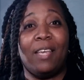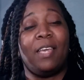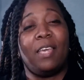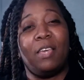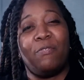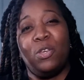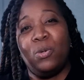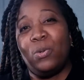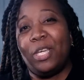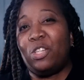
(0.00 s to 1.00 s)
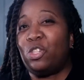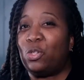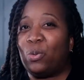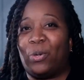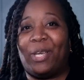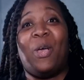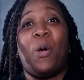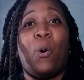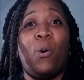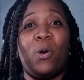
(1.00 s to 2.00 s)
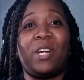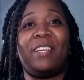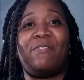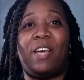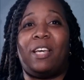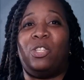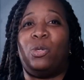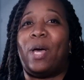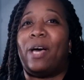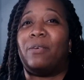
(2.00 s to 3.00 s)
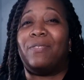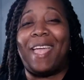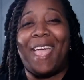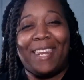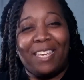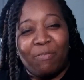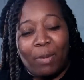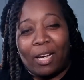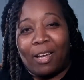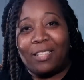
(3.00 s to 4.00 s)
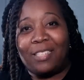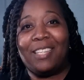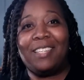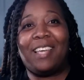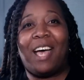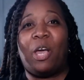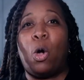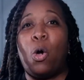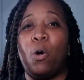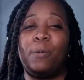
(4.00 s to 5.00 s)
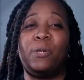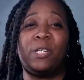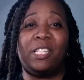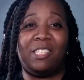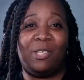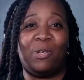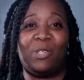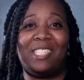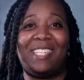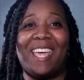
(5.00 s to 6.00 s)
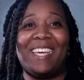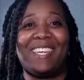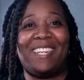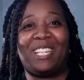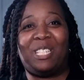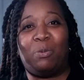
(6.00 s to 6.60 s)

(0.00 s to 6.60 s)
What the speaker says: If you enjoy or get value out of any of my content, I hope you'll consider staying connected with